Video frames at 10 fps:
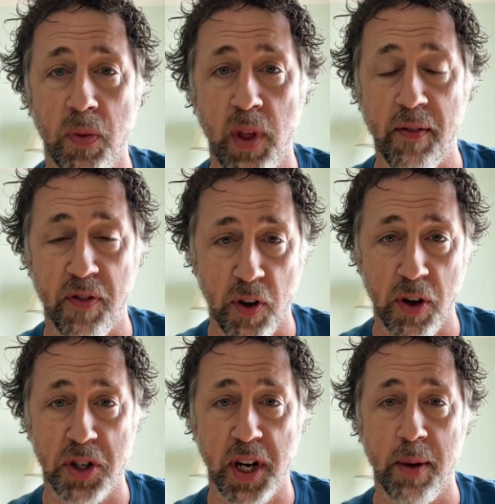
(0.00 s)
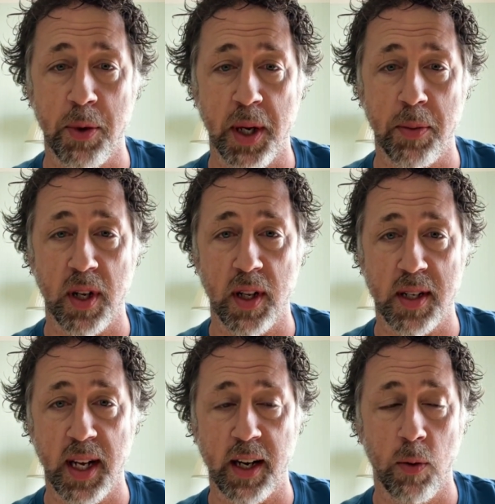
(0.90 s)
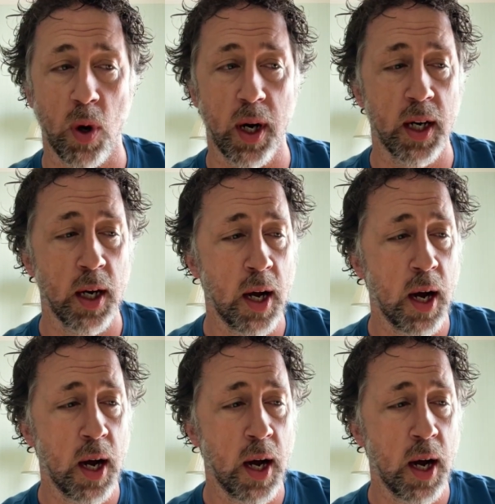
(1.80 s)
that first championship to the second one.